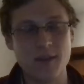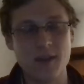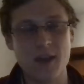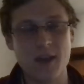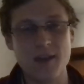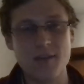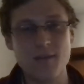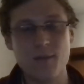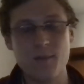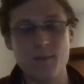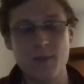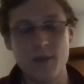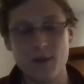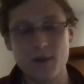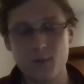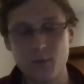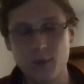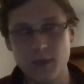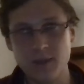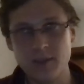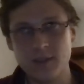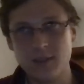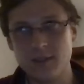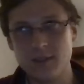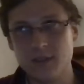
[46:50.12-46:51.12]
kind of a better
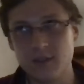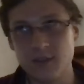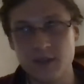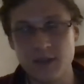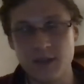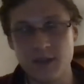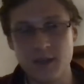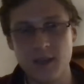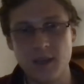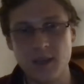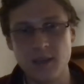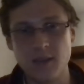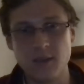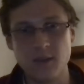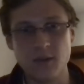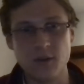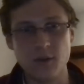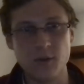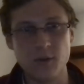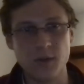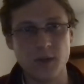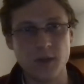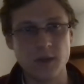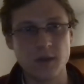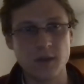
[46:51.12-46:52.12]
way to delineate,
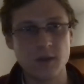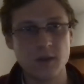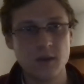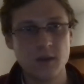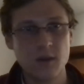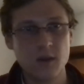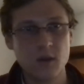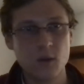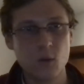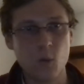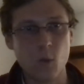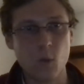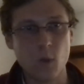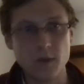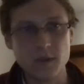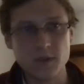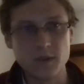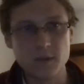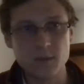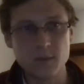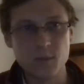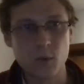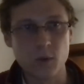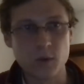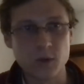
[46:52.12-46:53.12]
like what's
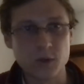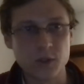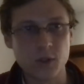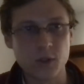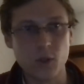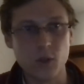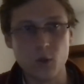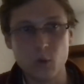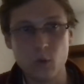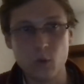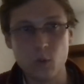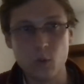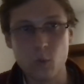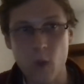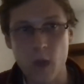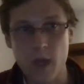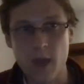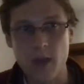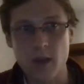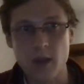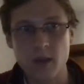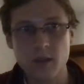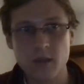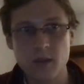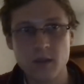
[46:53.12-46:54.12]
important to who,
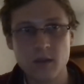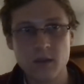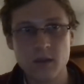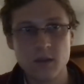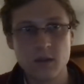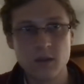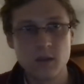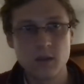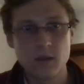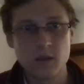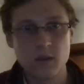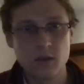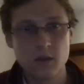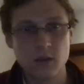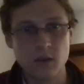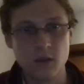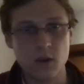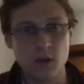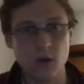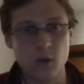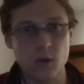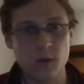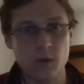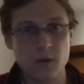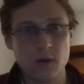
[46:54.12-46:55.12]
when,
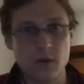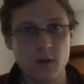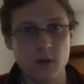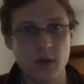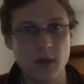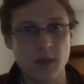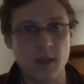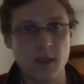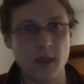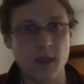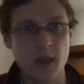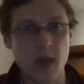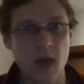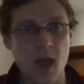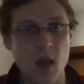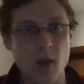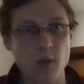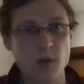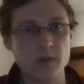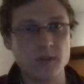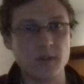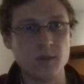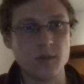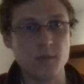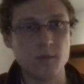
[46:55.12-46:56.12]
and like how
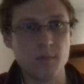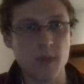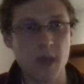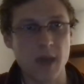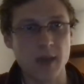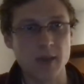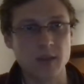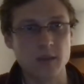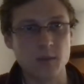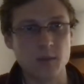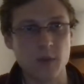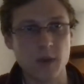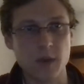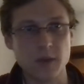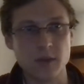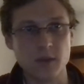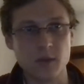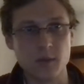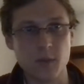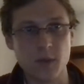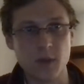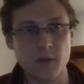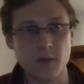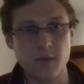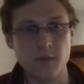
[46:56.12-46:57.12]
does it maximize the
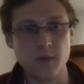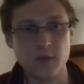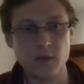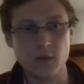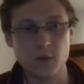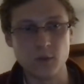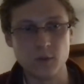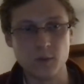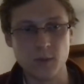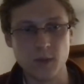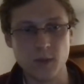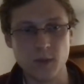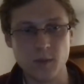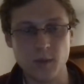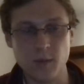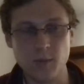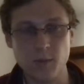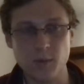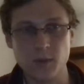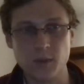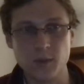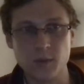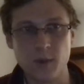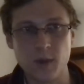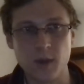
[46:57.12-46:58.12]
benefit to as many
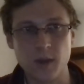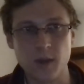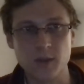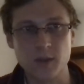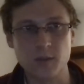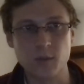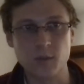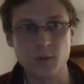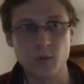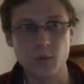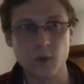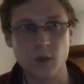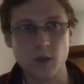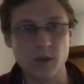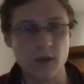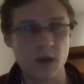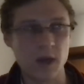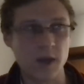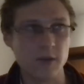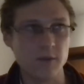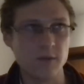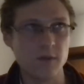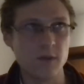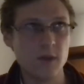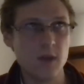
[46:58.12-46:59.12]
people as possible, while
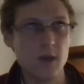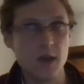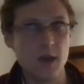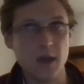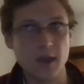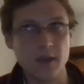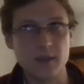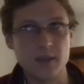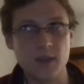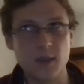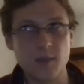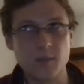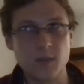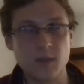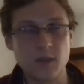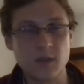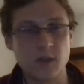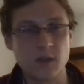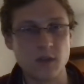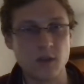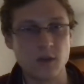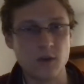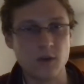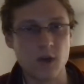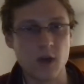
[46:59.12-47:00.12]
kind of accepting
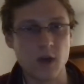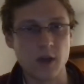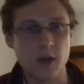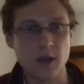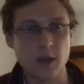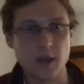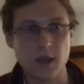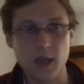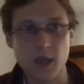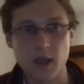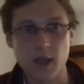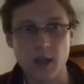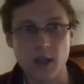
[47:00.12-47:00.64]
that you're not going to get